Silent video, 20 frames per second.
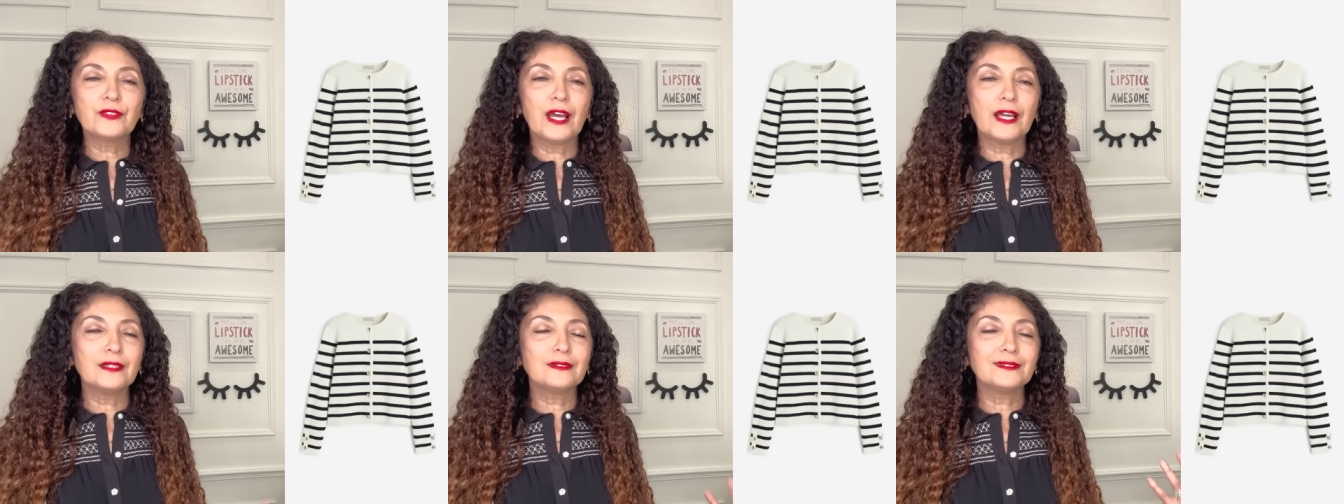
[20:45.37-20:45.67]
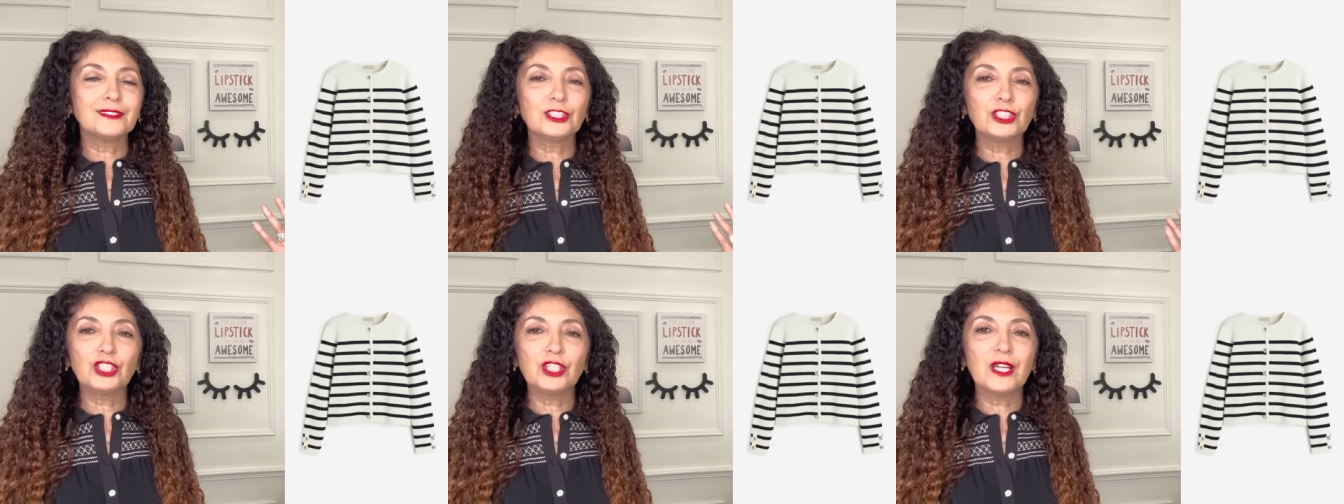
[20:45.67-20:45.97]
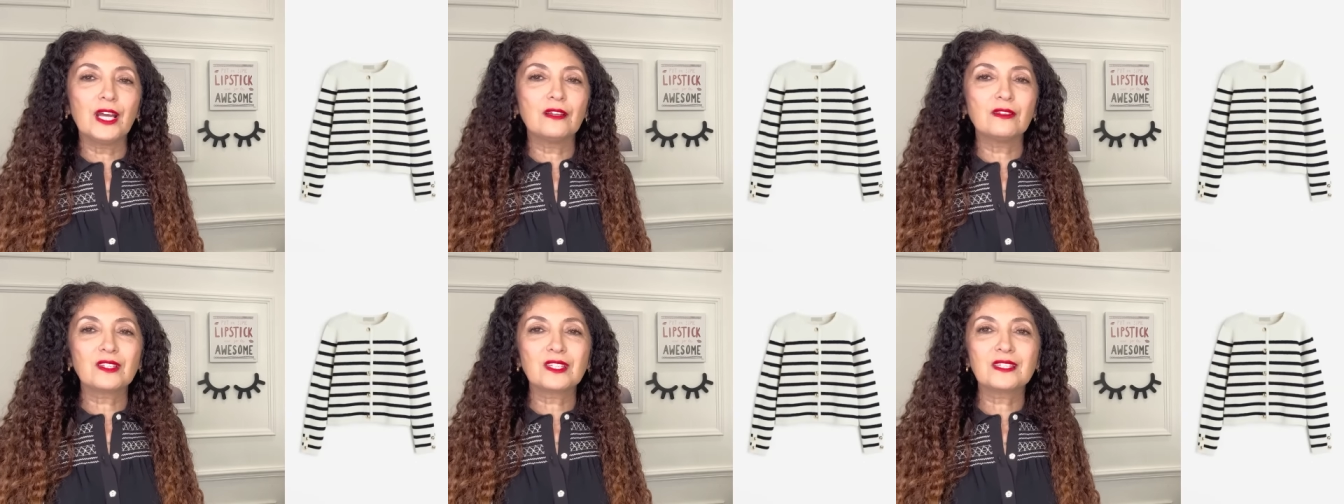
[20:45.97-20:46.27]
that
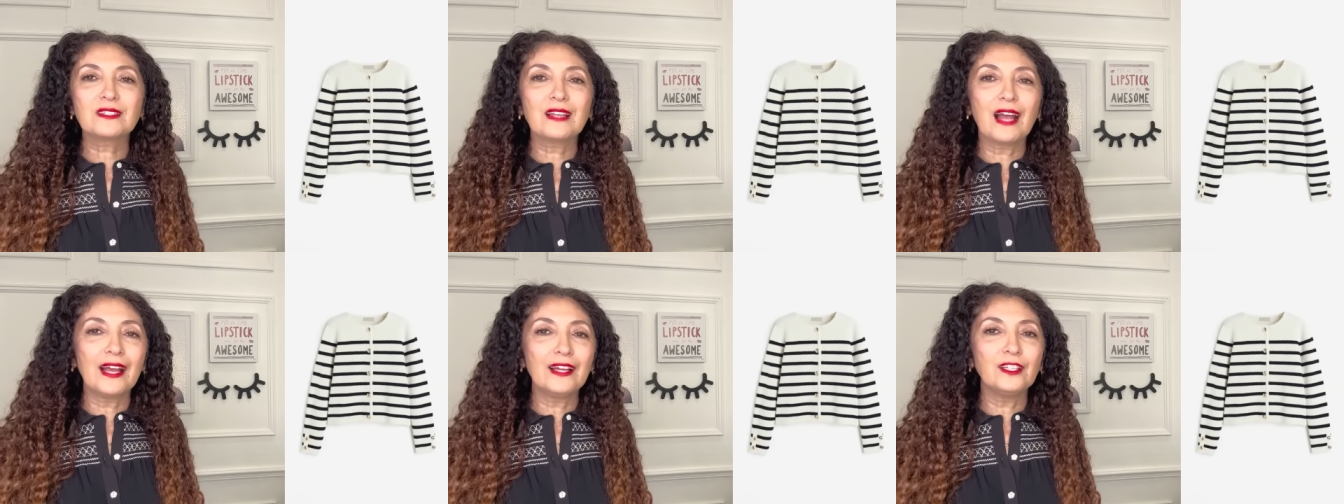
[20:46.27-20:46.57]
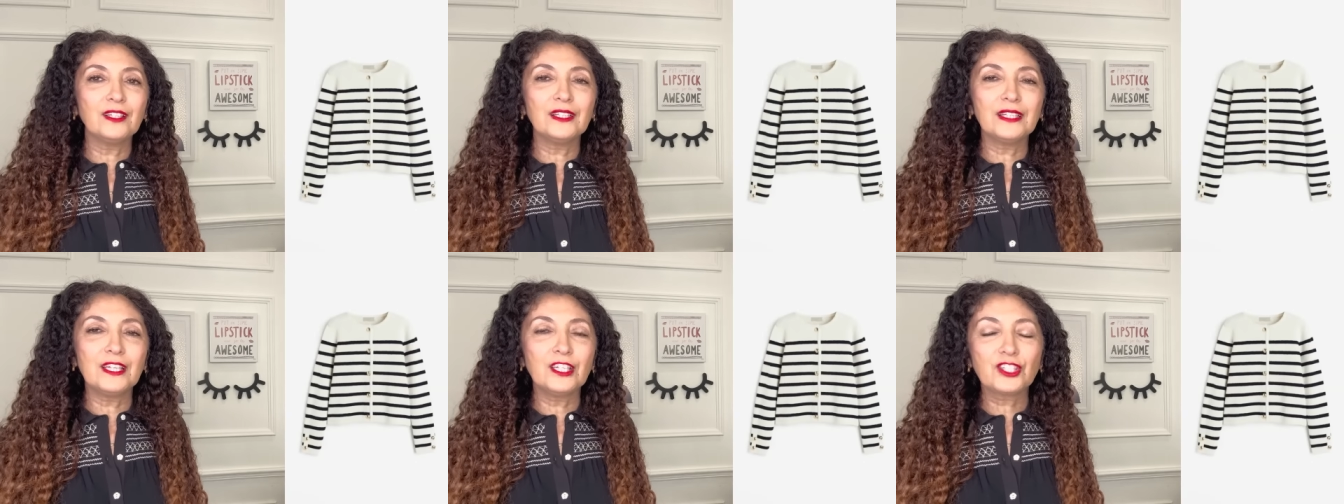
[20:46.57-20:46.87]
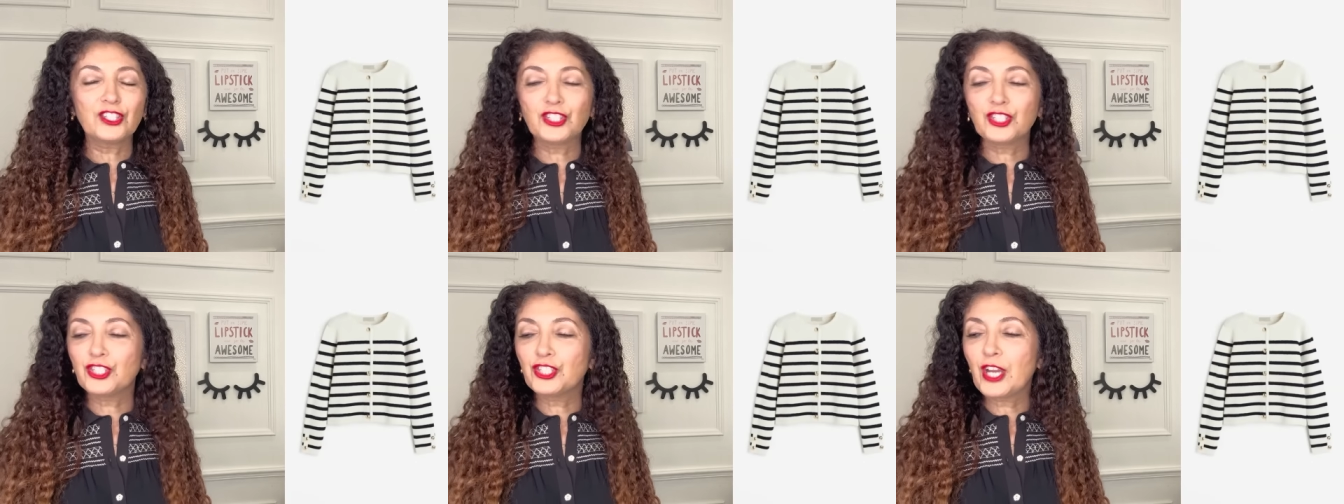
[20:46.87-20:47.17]
Chanel style
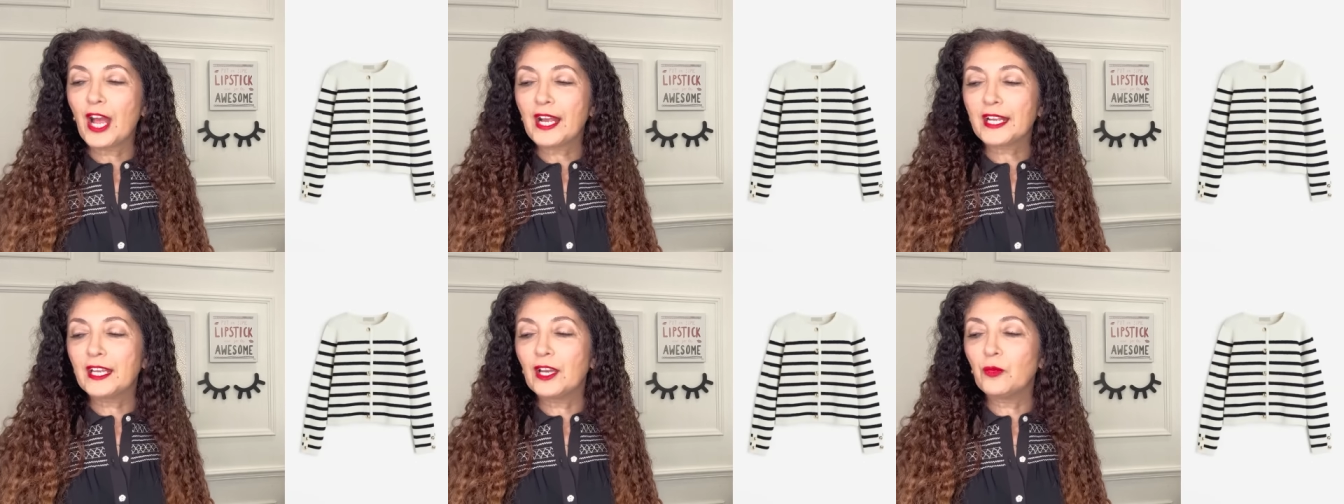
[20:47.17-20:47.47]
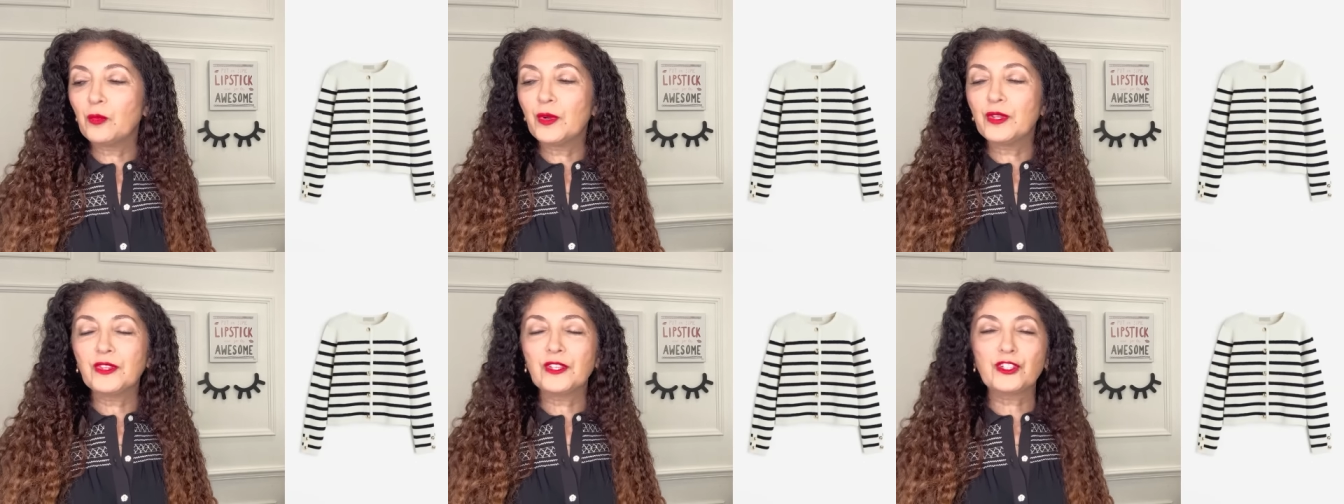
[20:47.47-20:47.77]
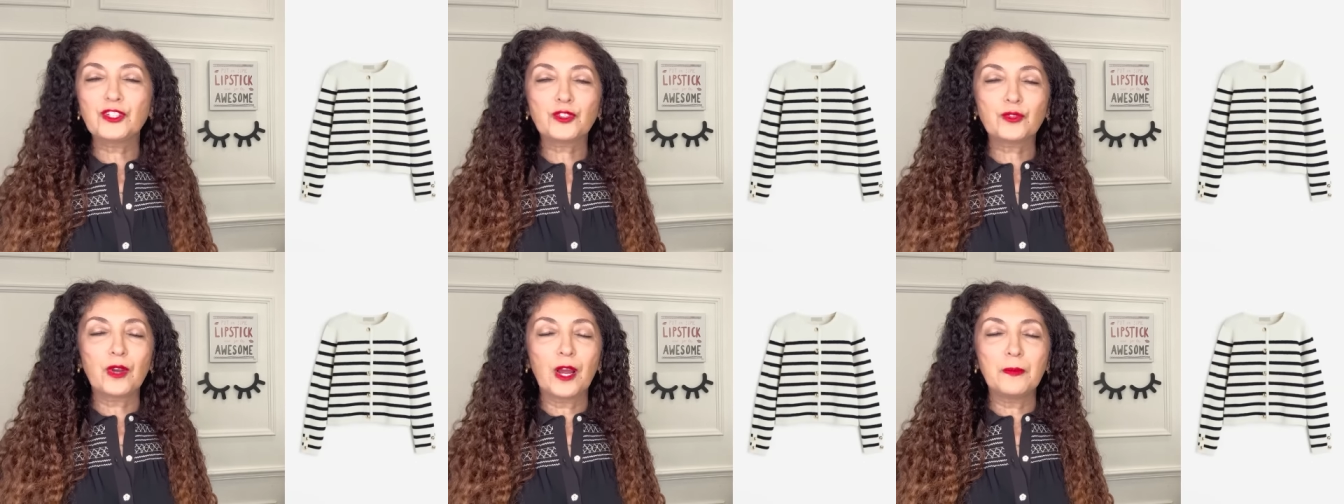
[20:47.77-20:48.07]
ish jacket with the
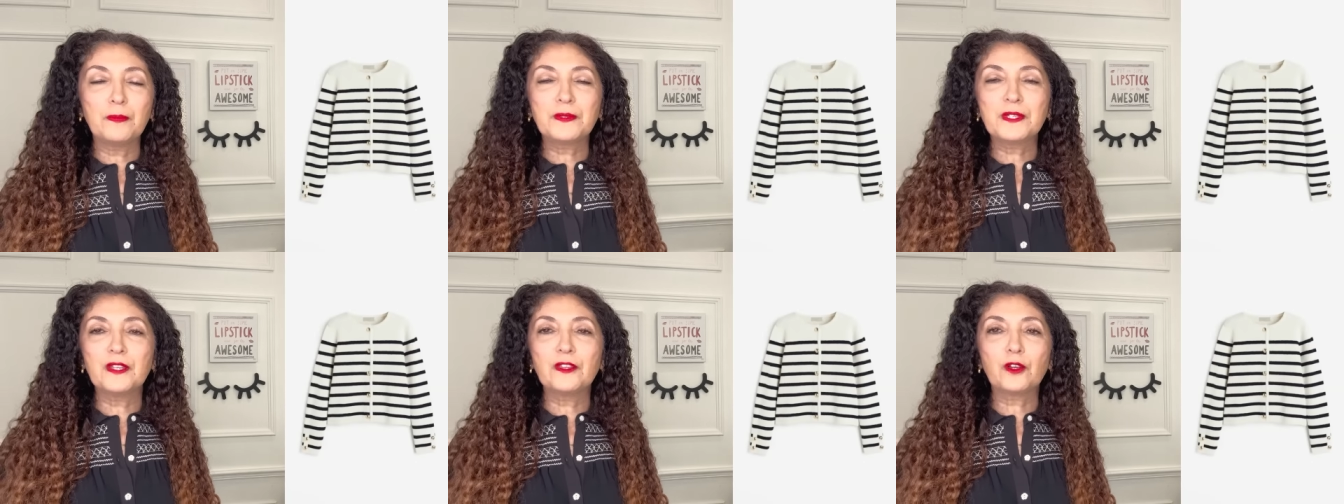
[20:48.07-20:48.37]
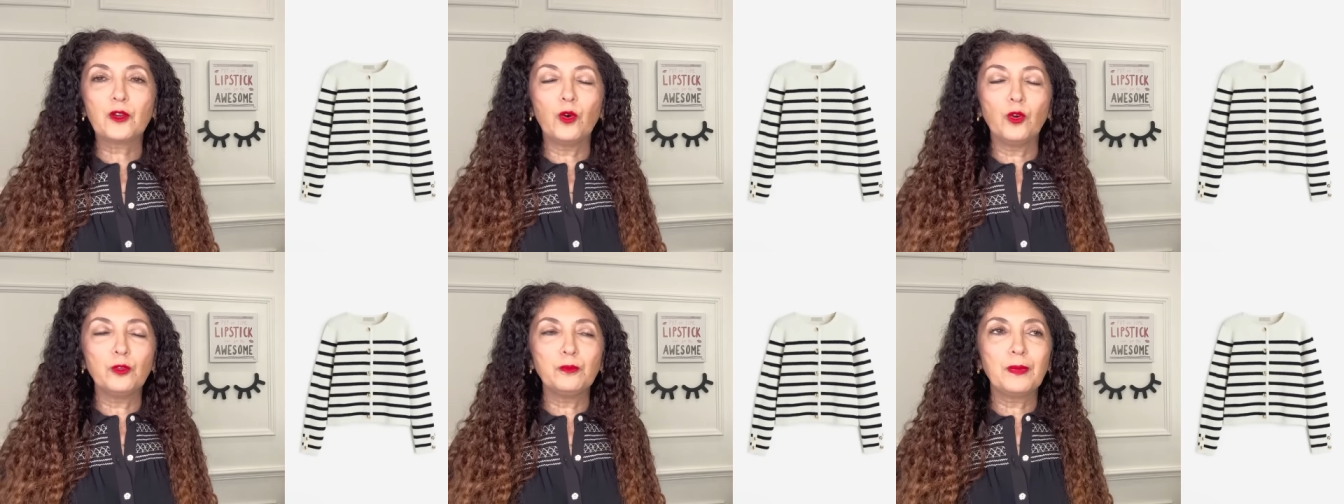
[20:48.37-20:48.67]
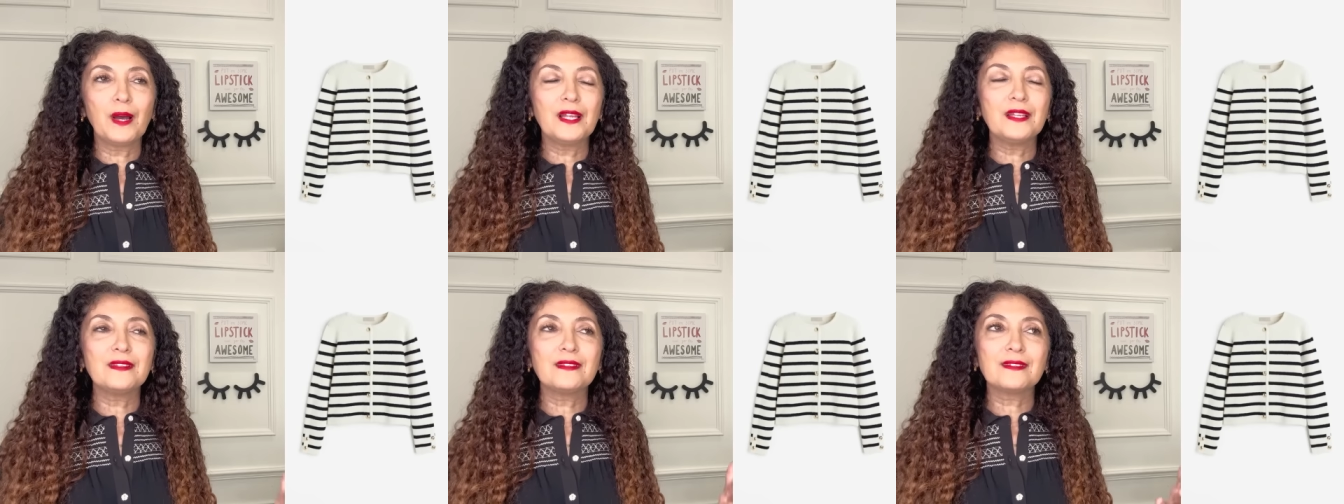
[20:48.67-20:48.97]
stripes and the gold
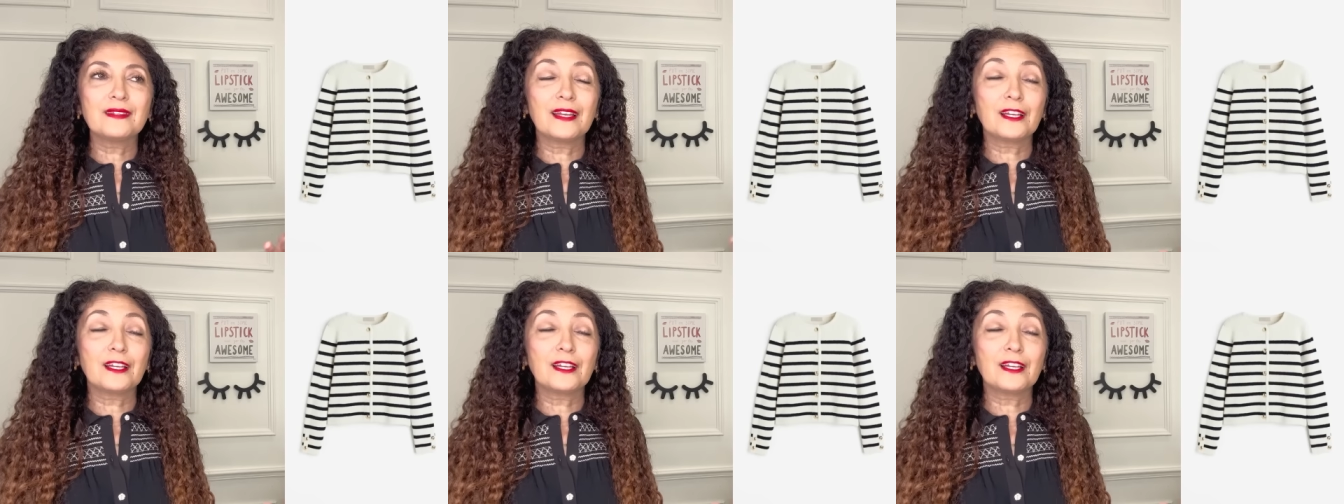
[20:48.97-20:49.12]
buttons.